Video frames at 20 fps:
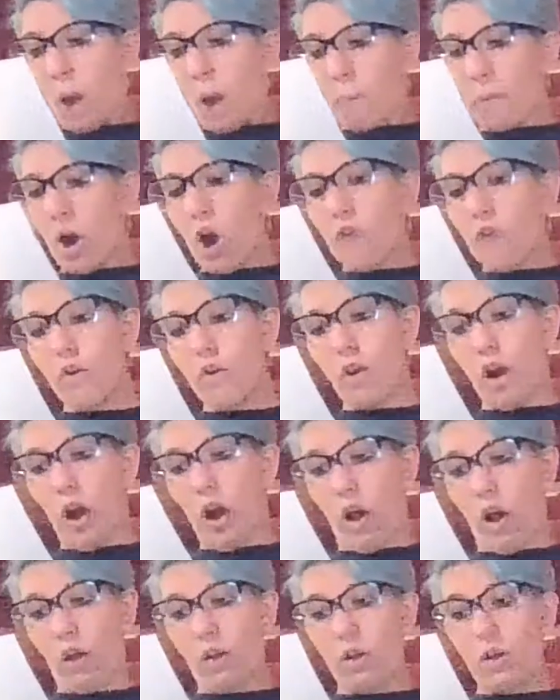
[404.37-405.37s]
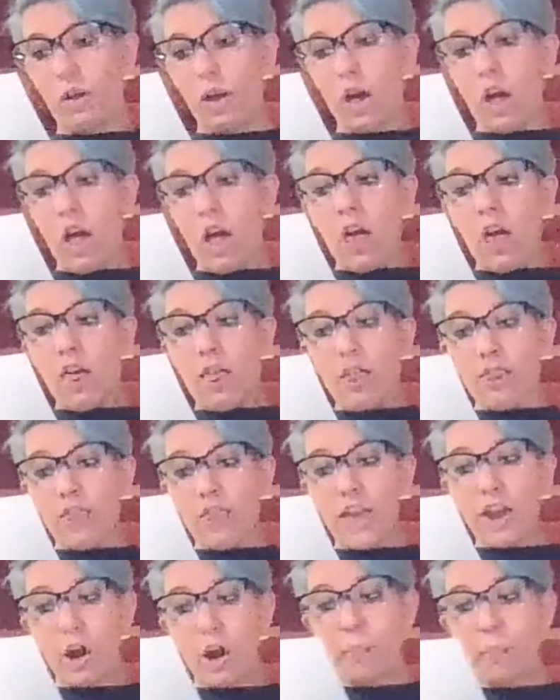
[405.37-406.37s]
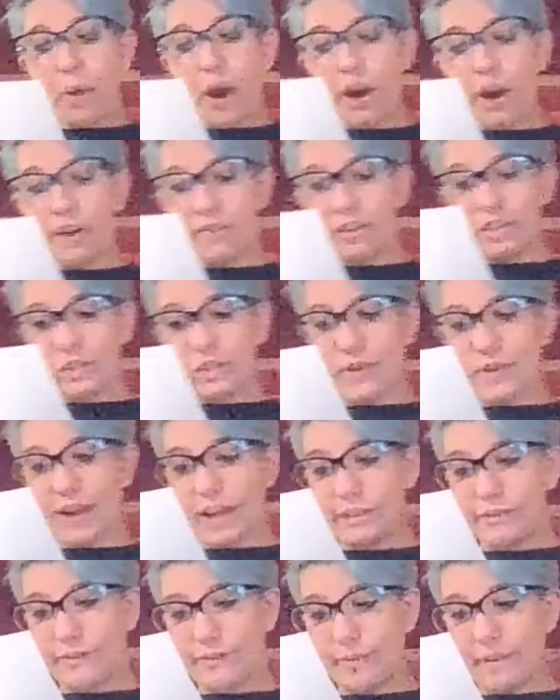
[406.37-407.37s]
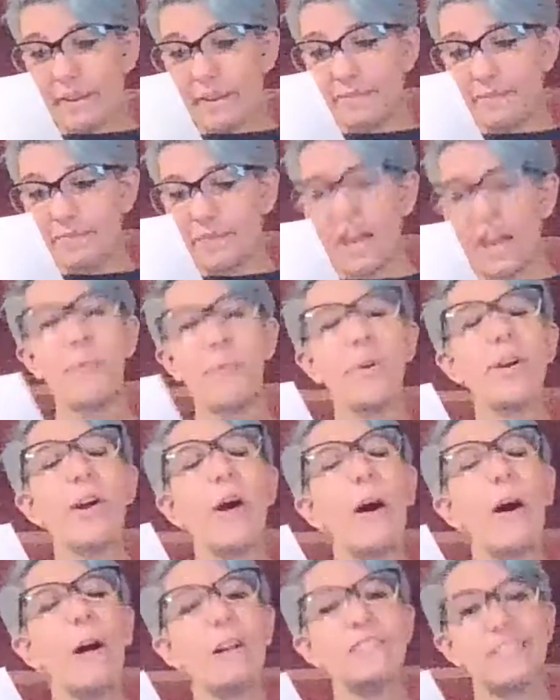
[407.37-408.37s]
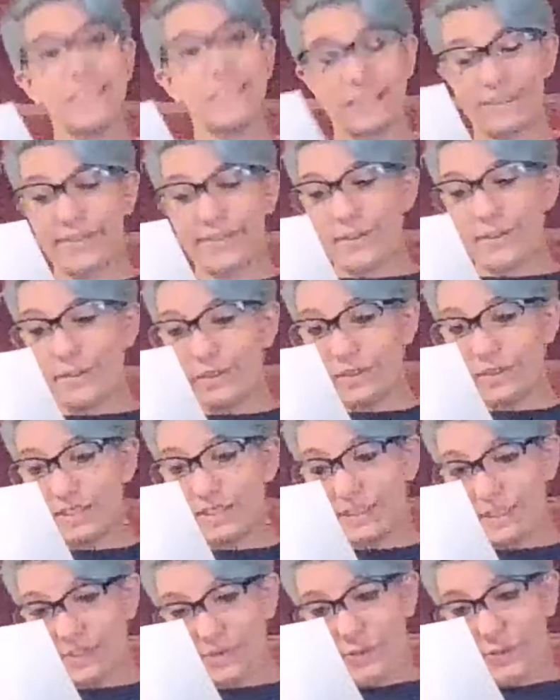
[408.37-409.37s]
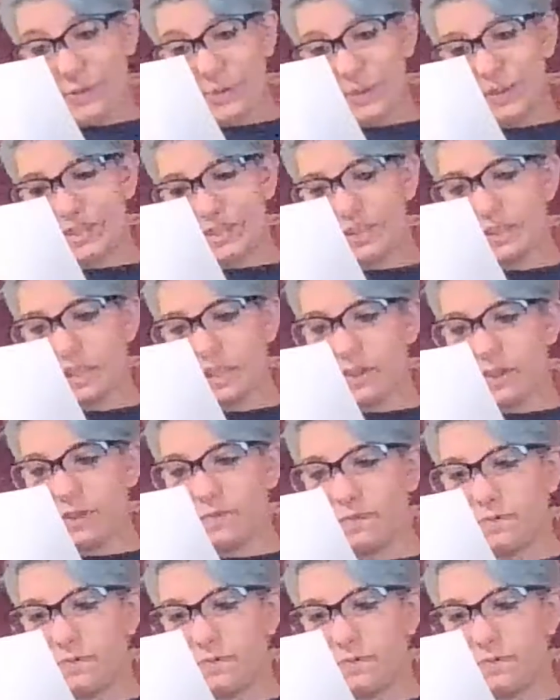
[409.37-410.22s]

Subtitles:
But overall, they are part of the trash family, and we're all civil towards each other.